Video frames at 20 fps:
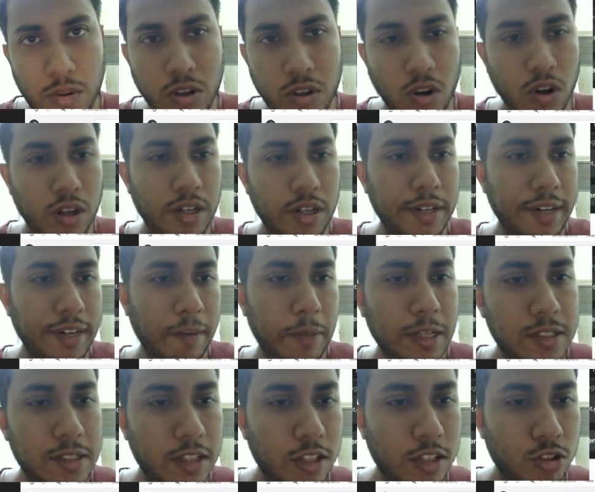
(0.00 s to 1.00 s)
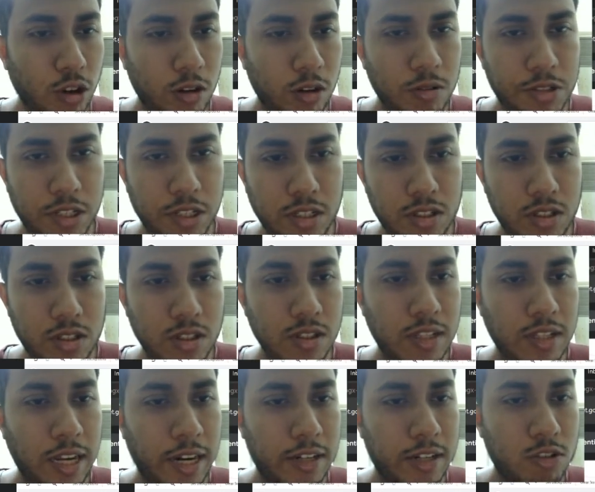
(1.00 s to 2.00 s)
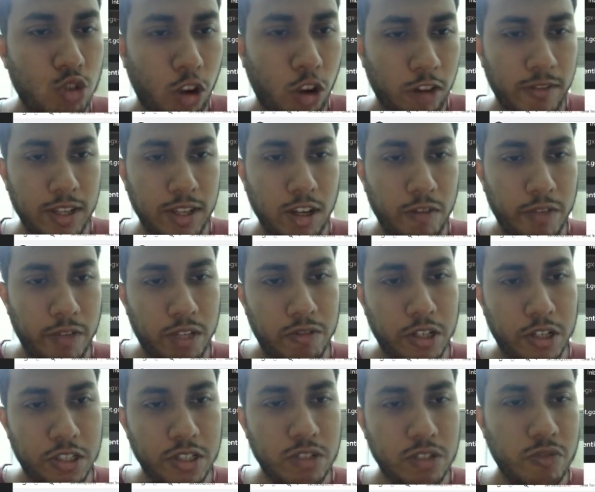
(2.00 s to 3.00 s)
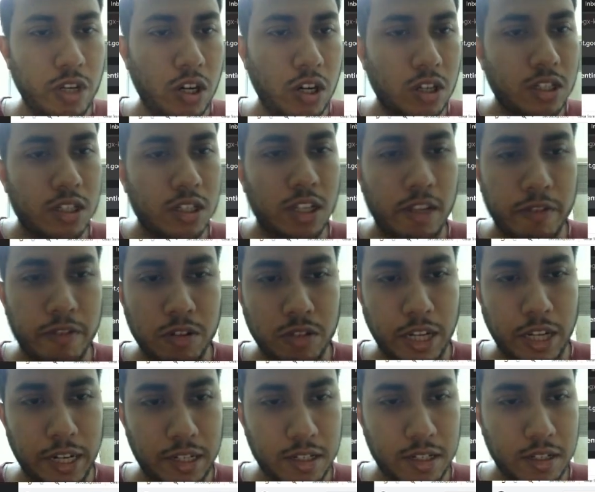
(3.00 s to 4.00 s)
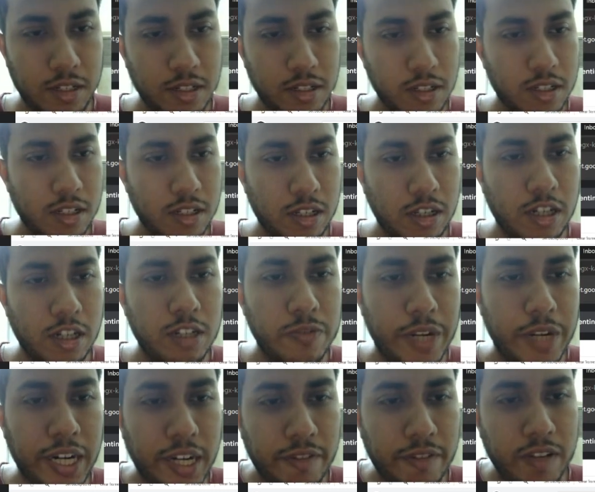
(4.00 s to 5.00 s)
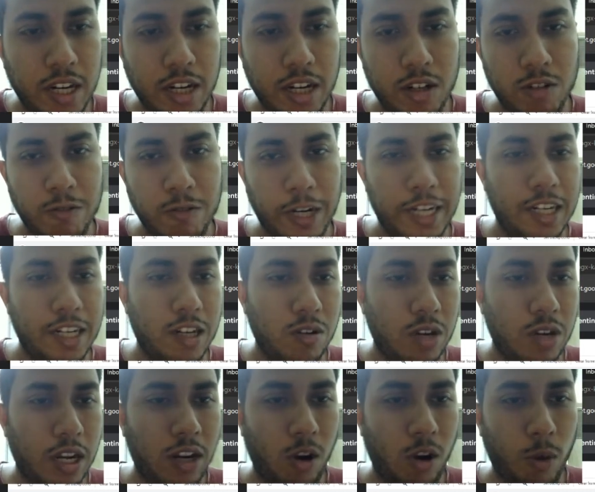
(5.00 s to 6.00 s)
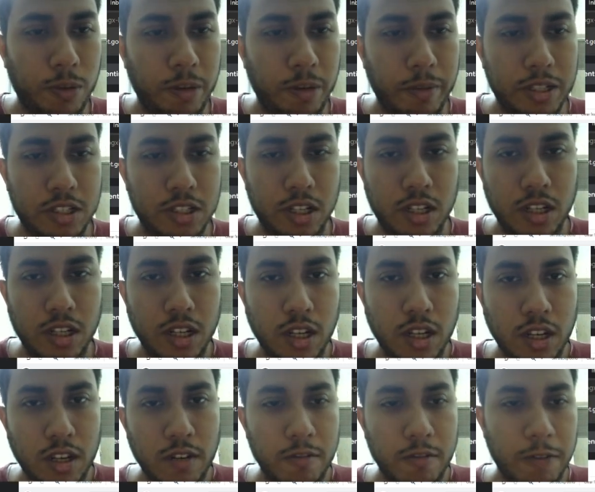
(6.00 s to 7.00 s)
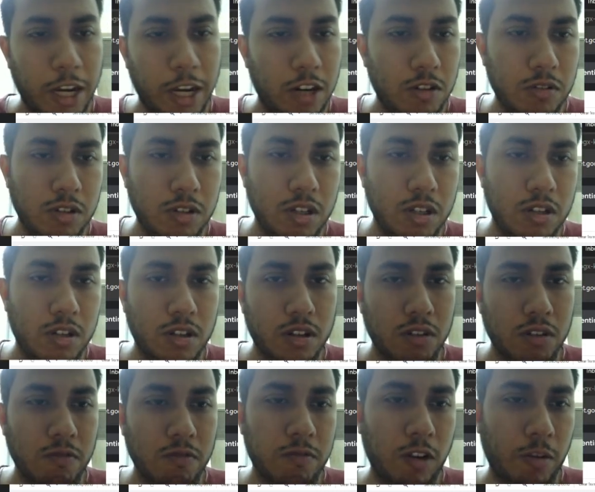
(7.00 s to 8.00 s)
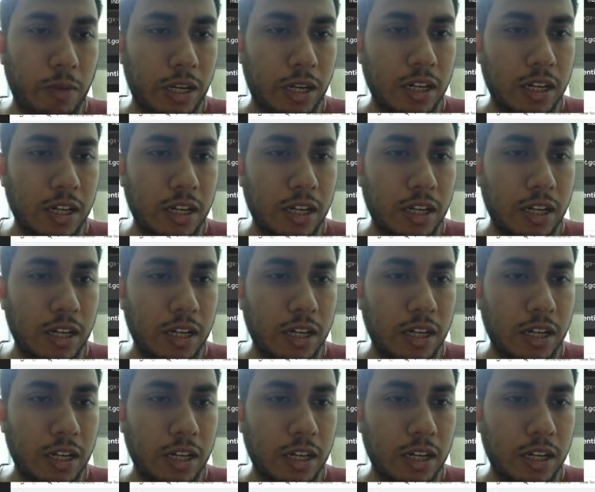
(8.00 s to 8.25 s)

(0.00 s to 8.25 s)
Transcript: your deterministic solutions, that solving of equations, will not give you that. It is very difficult to find out a optimistic value from